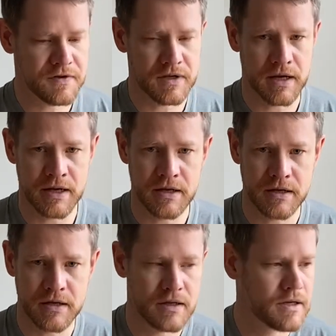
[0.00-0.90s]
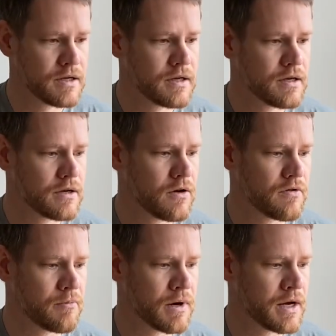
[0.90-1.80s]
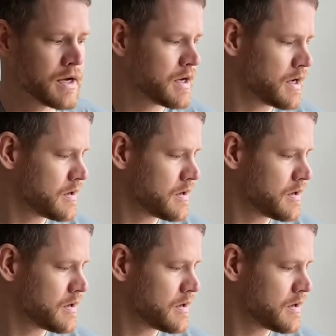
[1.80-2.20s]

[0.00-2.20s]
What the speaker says: side of the bike,